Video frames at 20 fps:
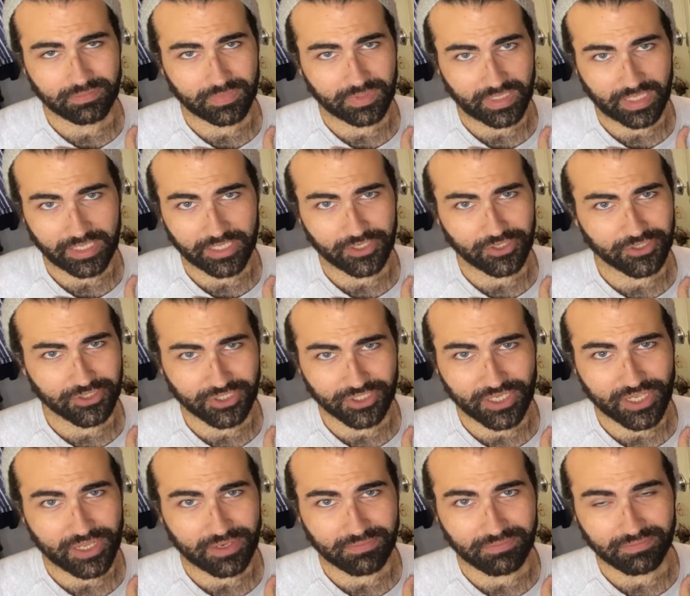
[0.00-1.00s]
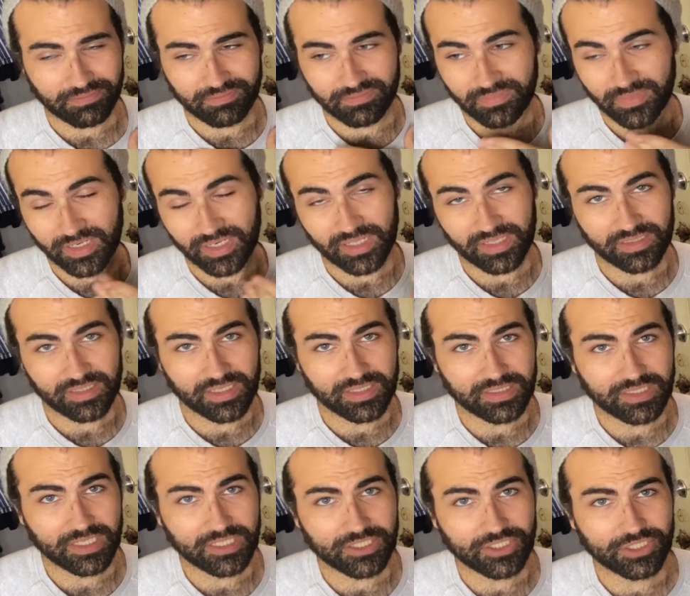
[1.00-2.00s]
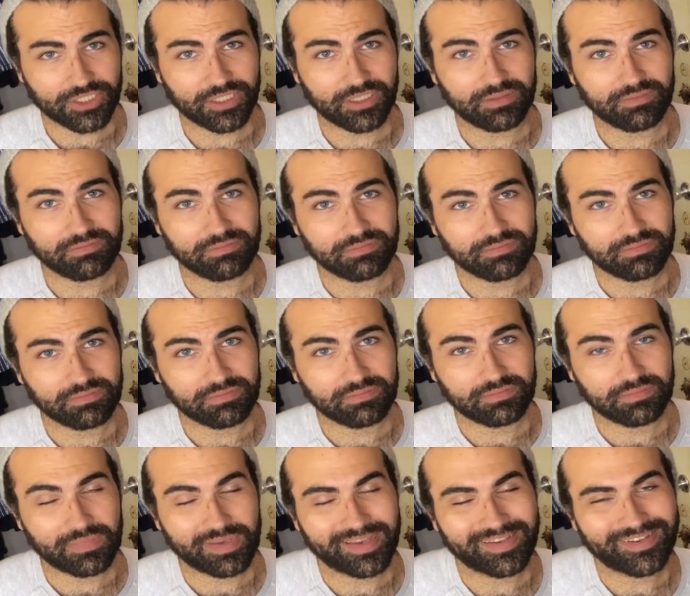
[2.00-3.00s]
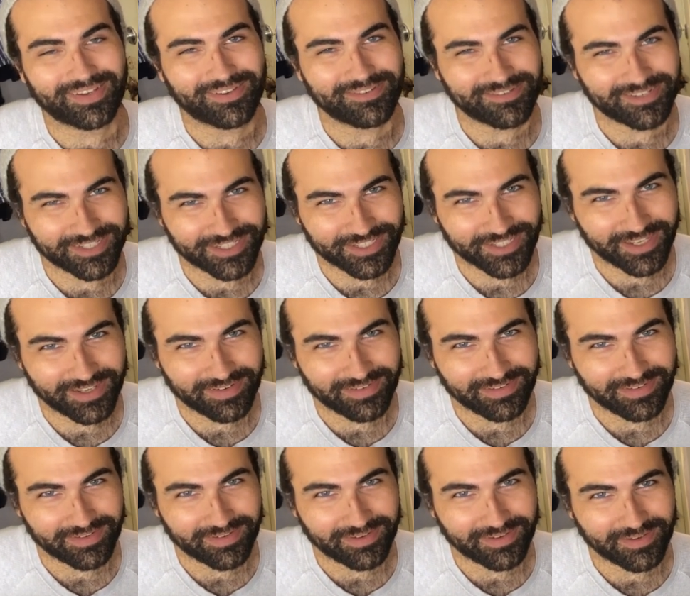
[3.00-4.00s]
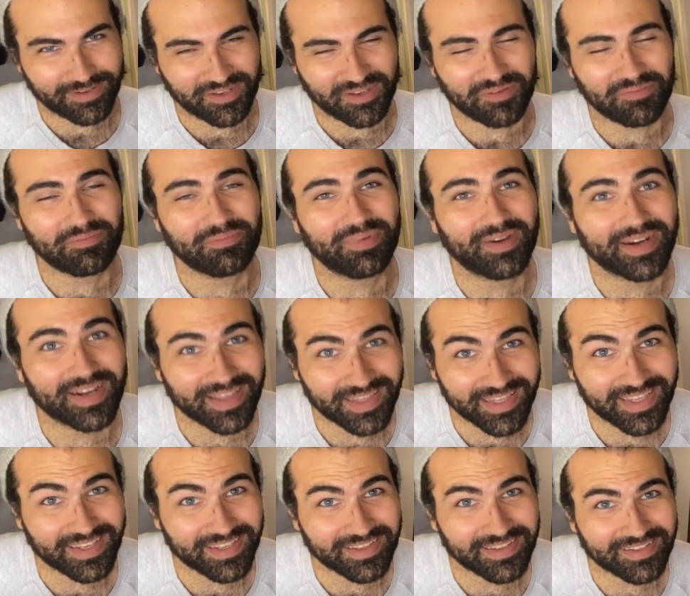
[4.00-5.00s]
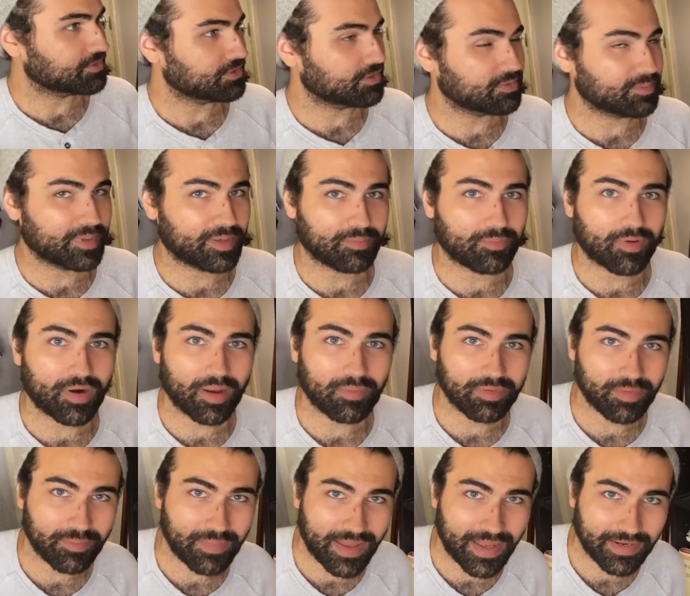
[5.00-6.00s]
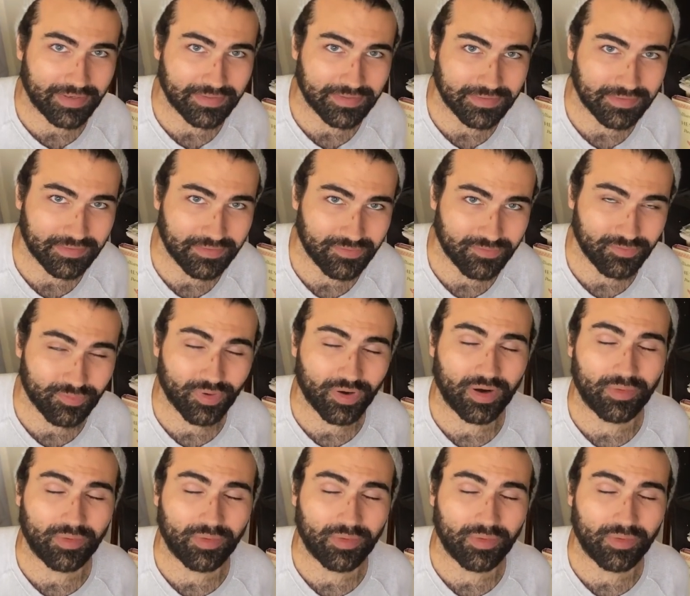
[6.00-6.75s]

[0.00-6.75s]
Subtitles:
Like your shit. And I like that shit. I know it's shit. But I like it. A little bit of problematicism?